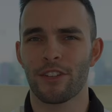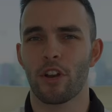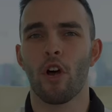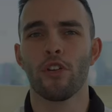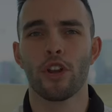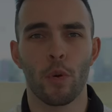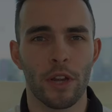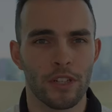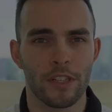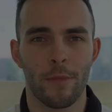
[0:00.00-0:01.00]
answer all your
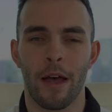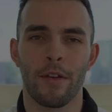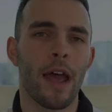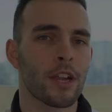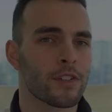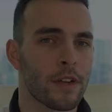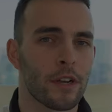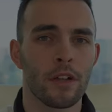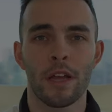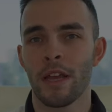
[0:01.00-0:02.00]
questions about
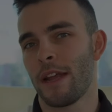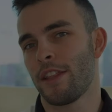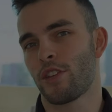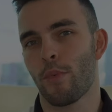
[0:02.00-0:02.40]
Nashville and the